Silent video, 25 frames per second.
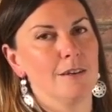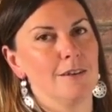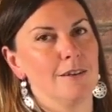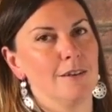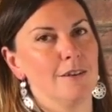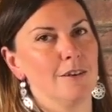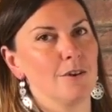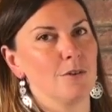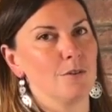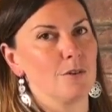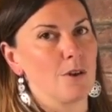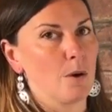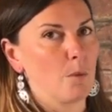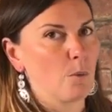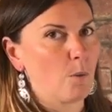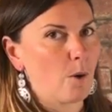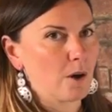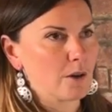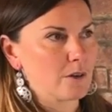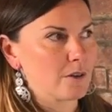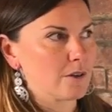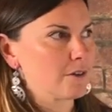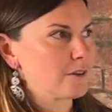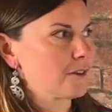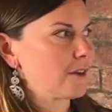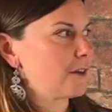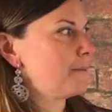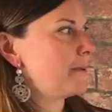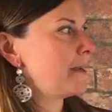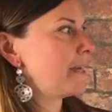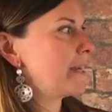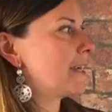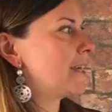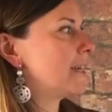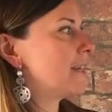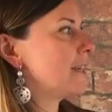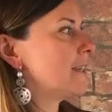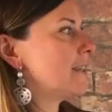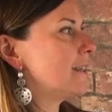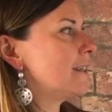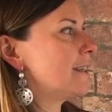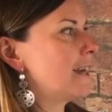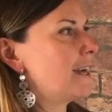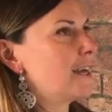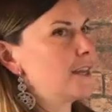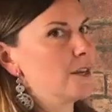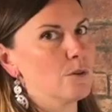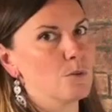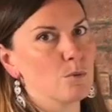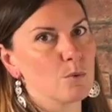You know, that water is coming in
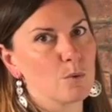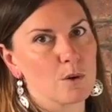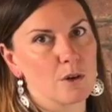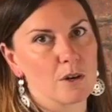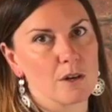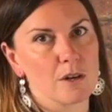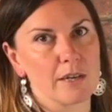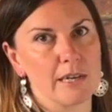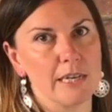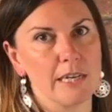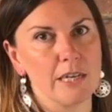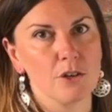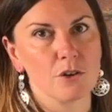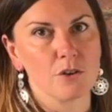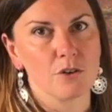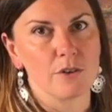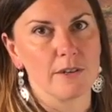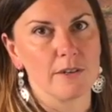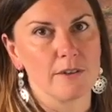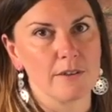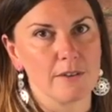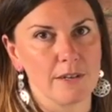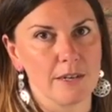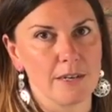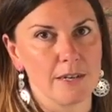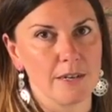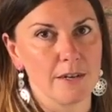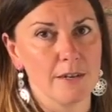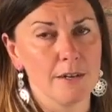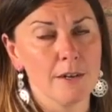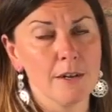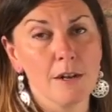and we're increasing